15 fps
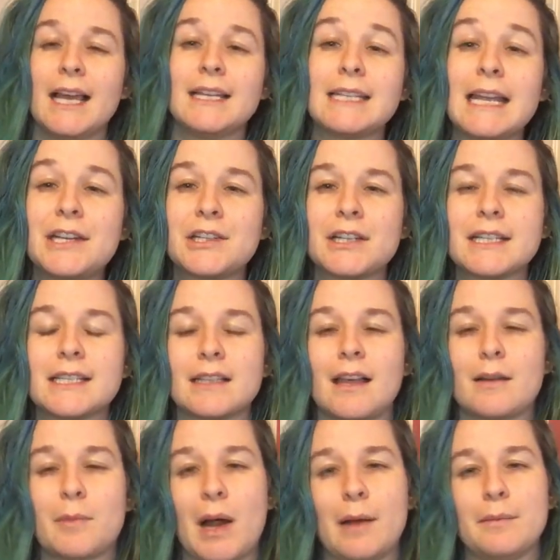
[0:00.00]
dangerous and a
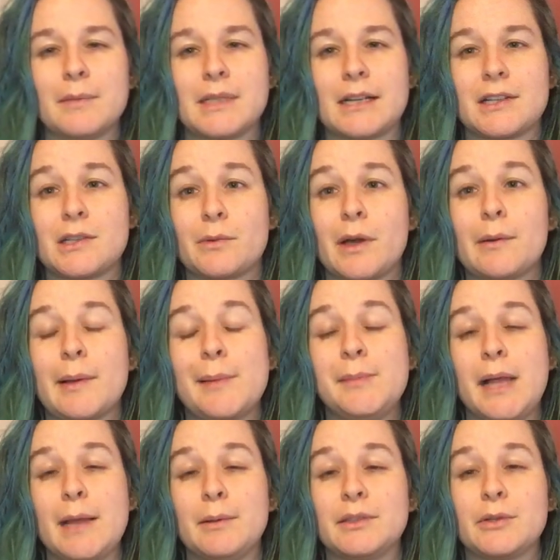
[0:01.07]
lot of problems there, so we were
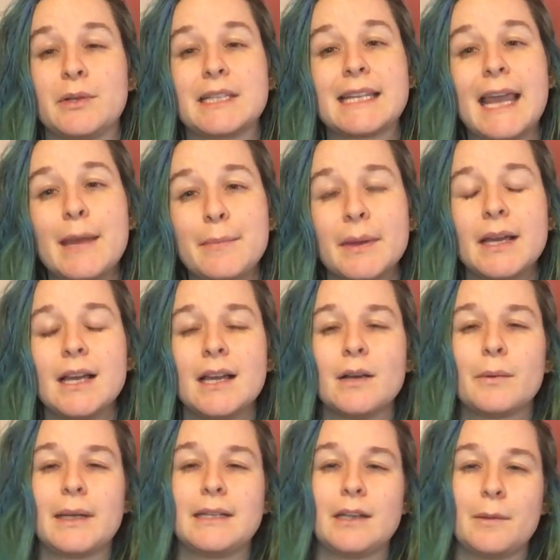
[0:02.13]
able to escape
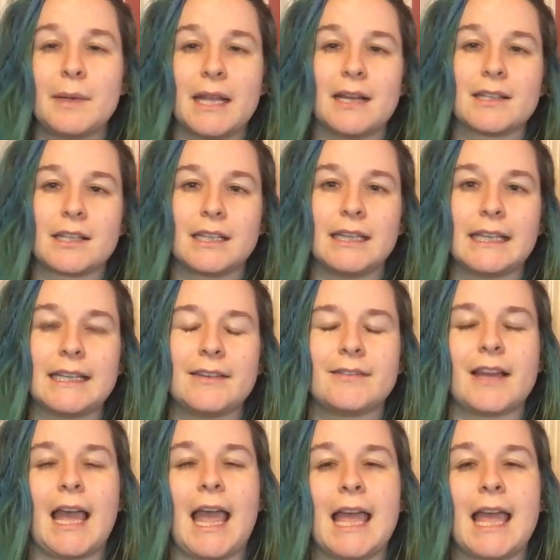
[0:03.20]
when nobody else could leave.